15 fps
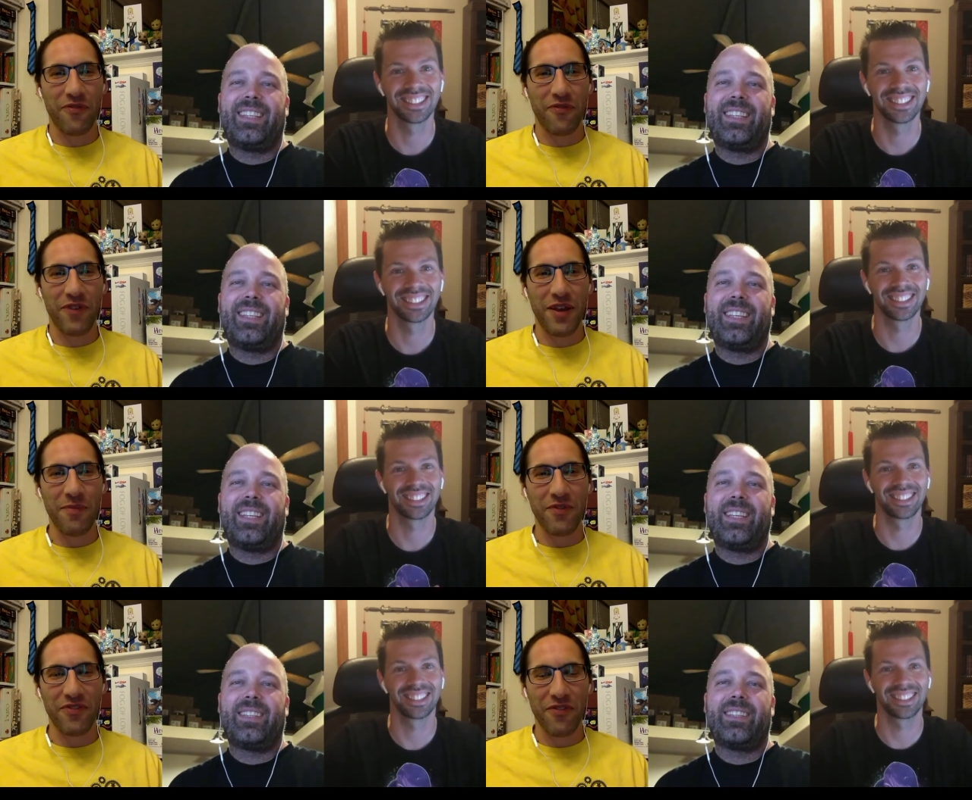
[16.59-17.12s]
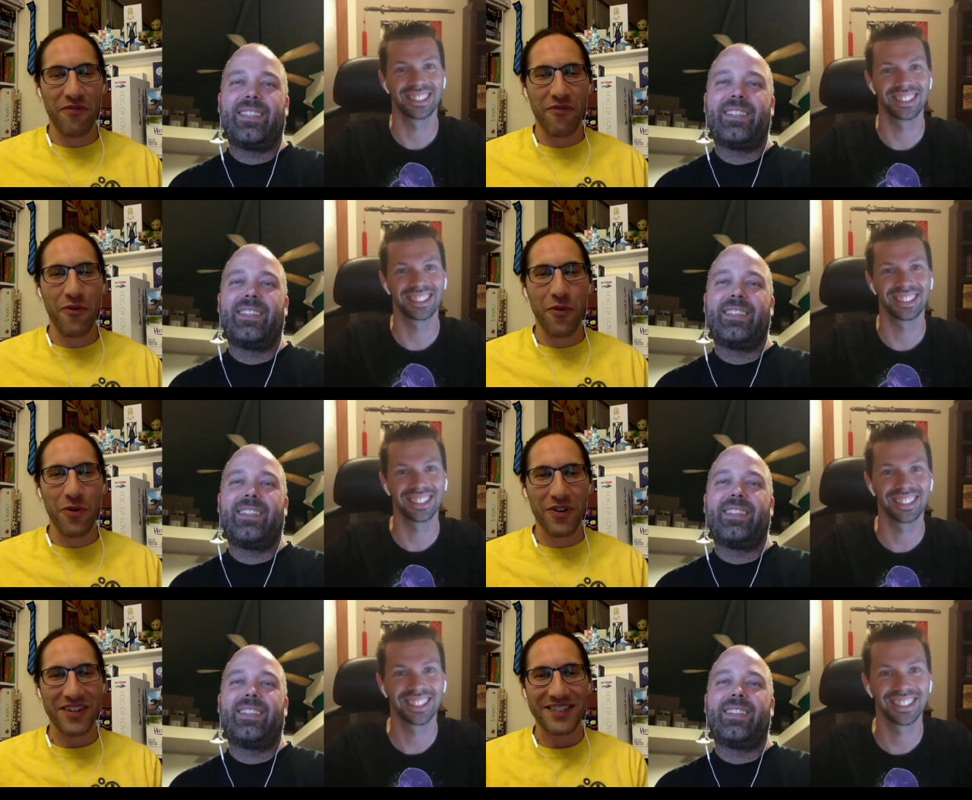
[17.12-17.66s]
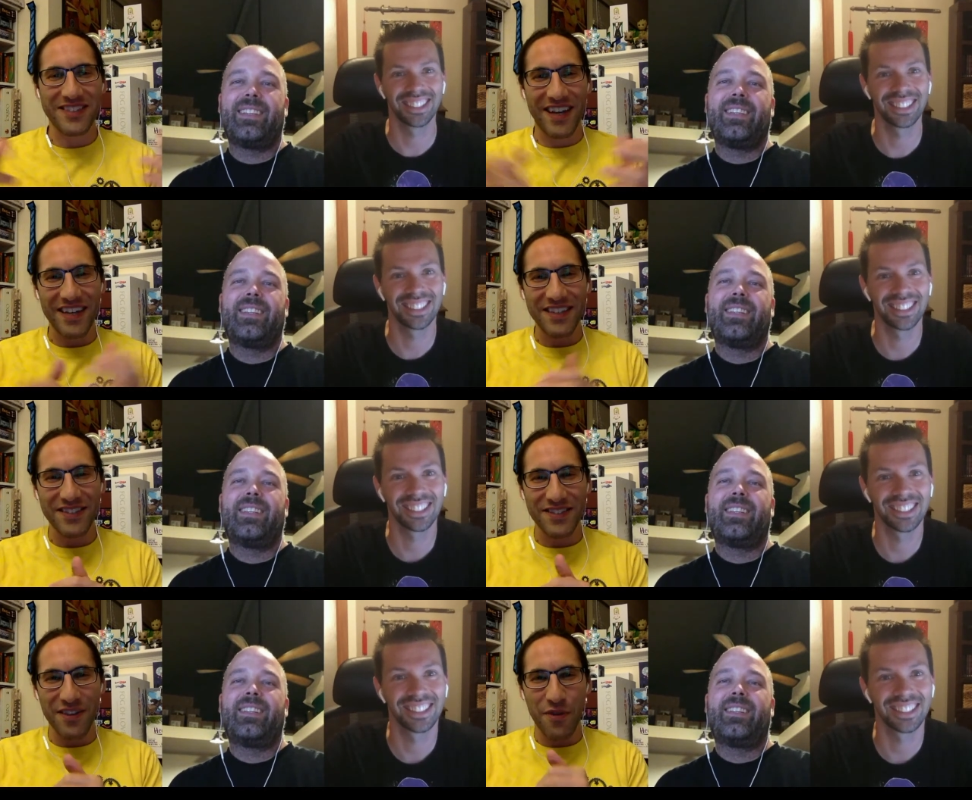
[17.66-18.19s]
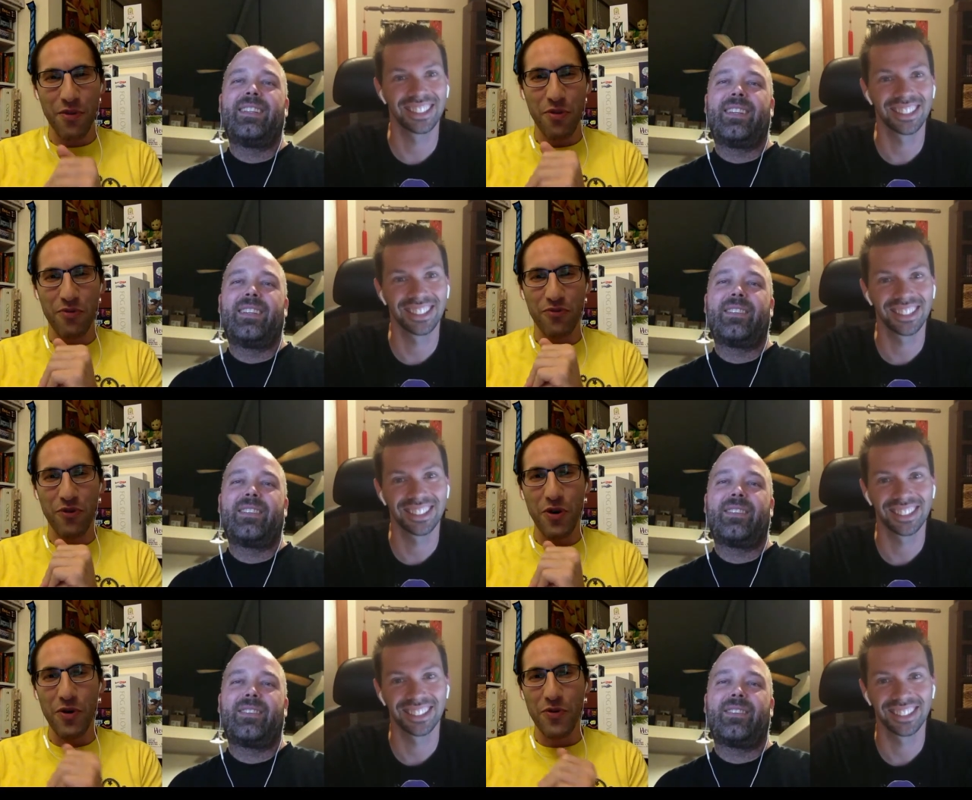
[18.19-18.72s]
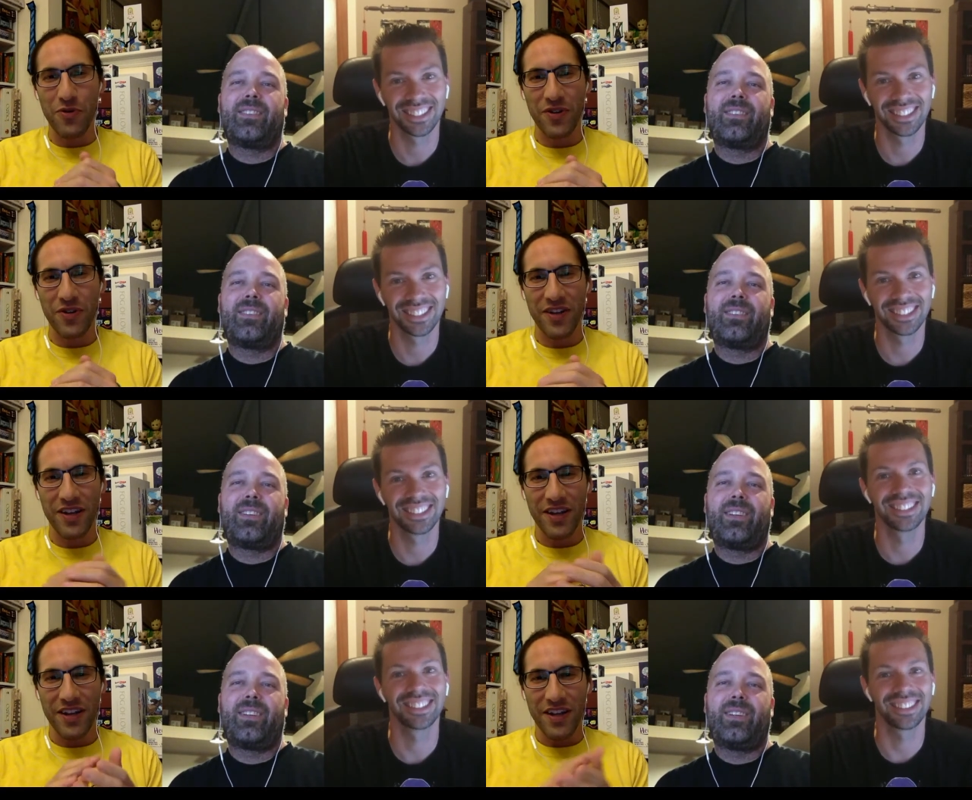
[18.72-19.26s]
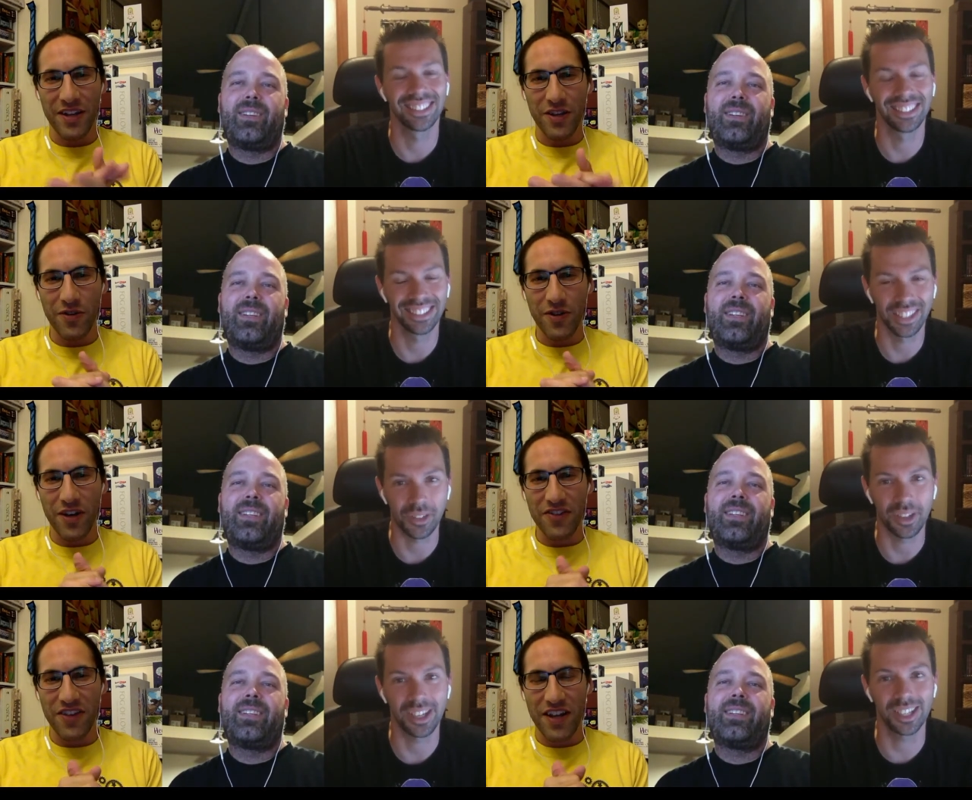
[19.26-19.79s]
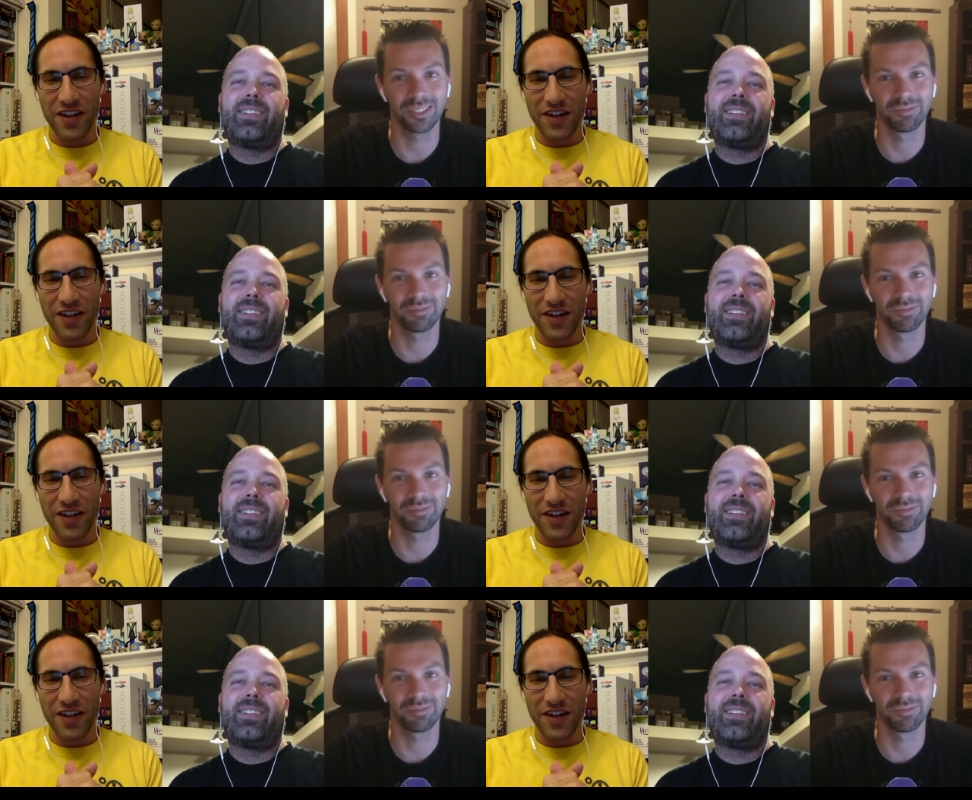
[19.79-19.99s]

Speaker 1: famous for Dice Throne. You guys had right. an